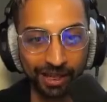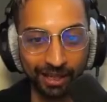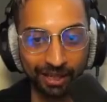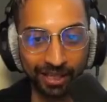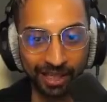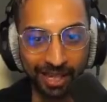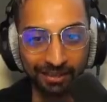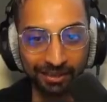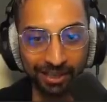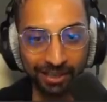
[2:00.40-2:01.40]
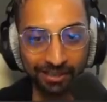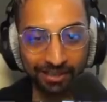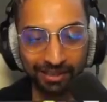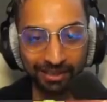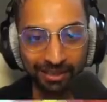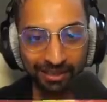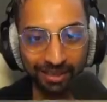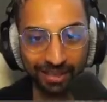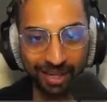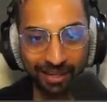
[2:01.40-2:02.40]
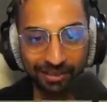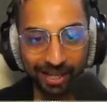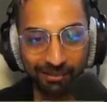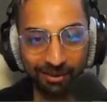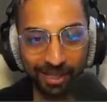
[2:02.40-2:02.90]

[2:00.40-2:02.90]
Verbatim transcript: I'll take that, because I... In hindsight, if he